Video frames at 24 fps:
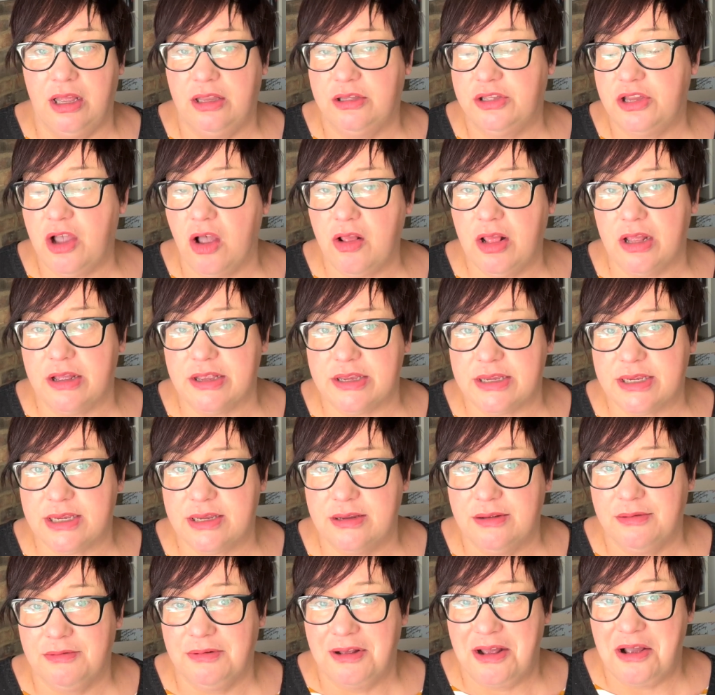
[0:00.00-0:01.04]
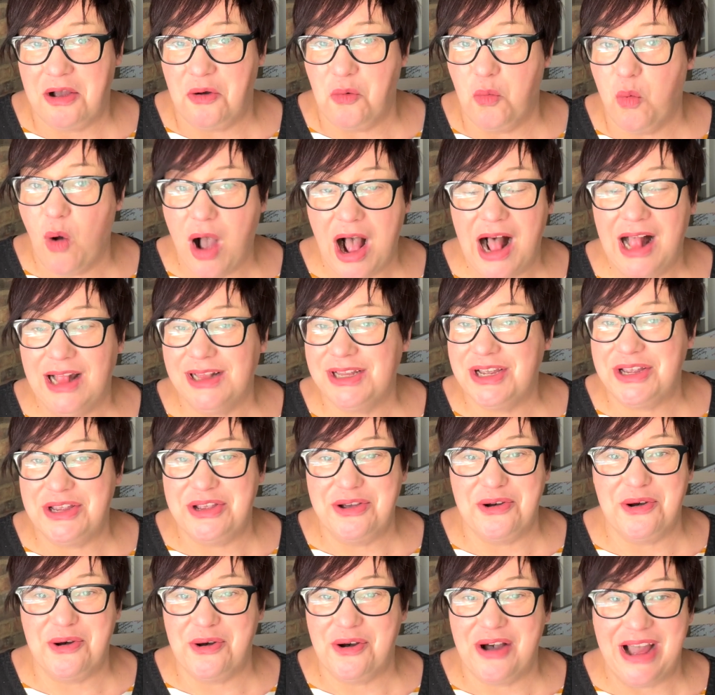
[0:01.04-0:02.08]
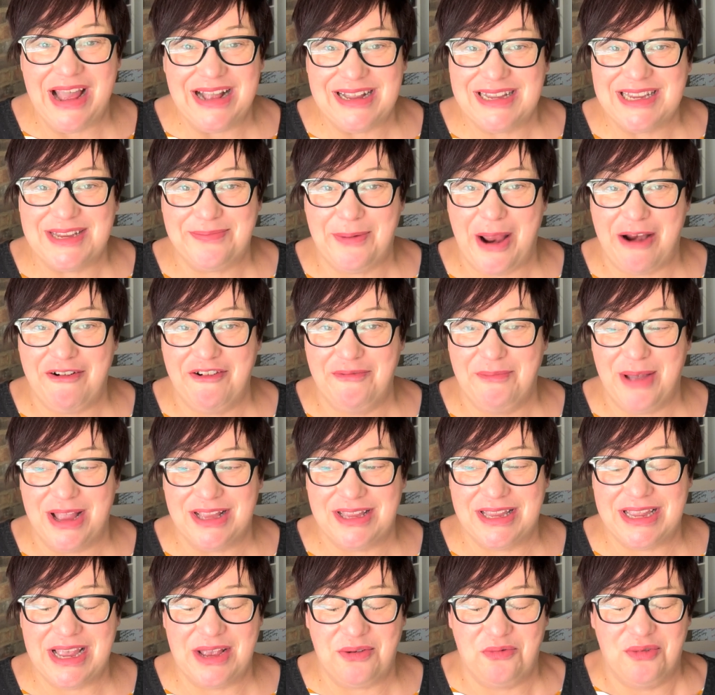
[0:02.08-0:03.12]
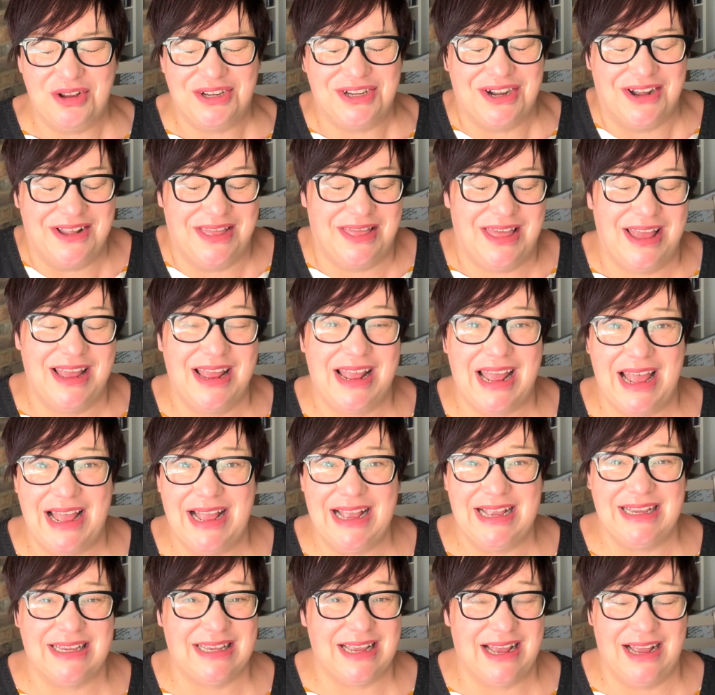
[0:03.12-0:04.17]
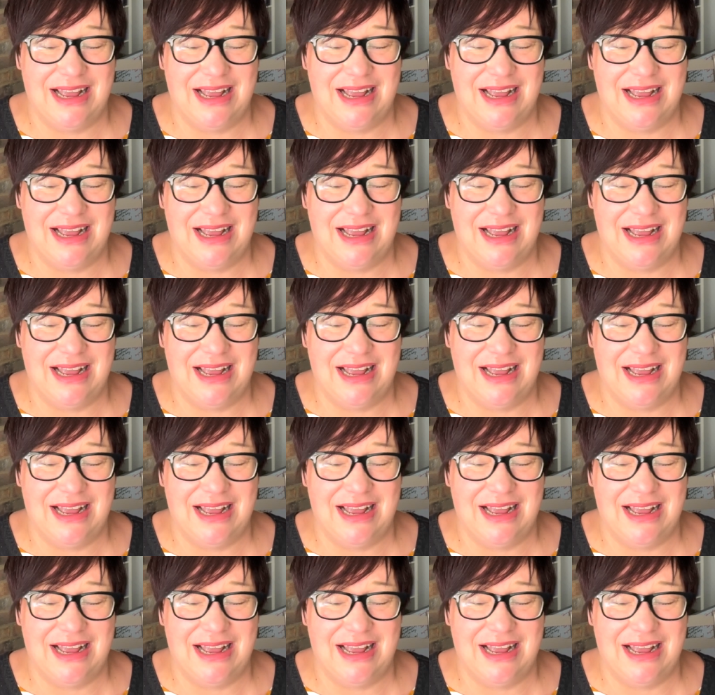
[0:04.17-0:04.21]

dollars while you're experimenting, which I think is